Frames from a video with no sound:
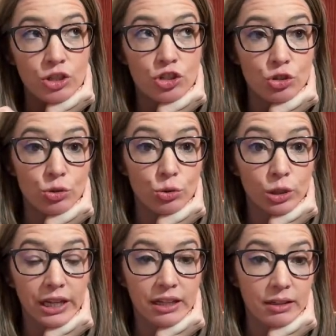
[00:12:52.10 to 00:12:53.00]
do
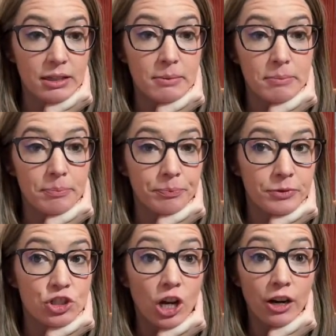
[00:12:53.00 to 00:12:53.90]
like
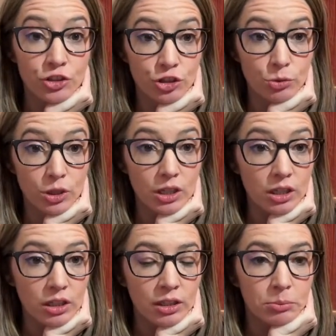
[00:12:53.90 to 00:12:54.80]
doctor work,
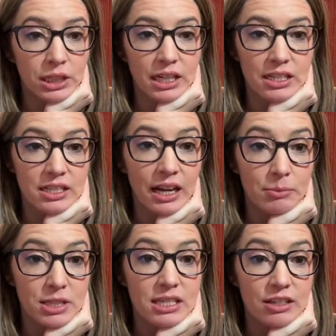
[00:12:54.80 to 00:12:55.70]
because I'm
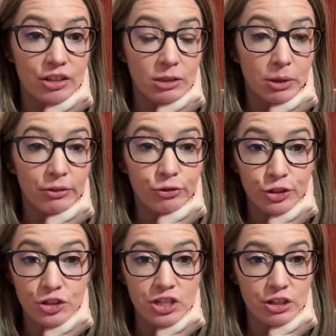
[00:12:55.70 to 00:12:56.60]
still in my
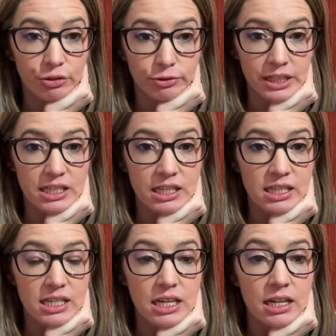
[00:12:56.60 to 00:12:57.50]
first year of
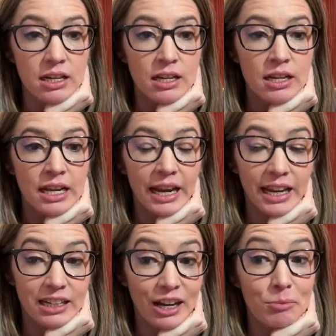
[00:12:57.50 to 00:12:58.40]
residency
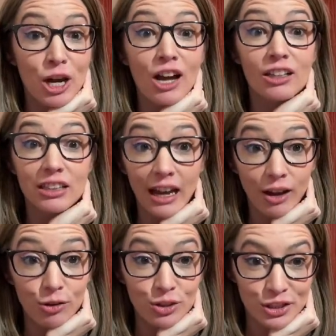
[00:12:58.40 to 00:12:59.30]
and I'm not
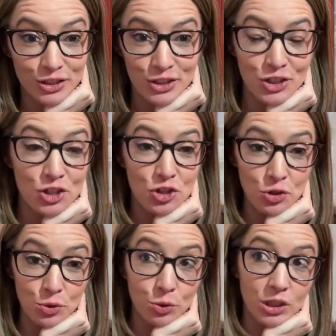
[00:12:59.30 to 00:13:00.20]
allowed to
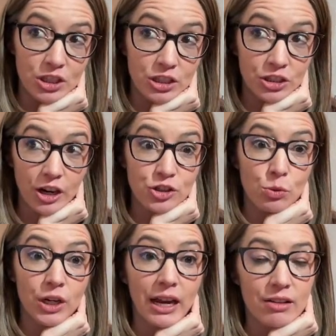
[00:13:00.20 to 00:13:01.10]
do doctor
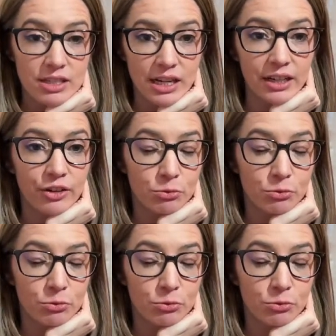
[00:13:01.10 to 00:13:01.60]
work outside of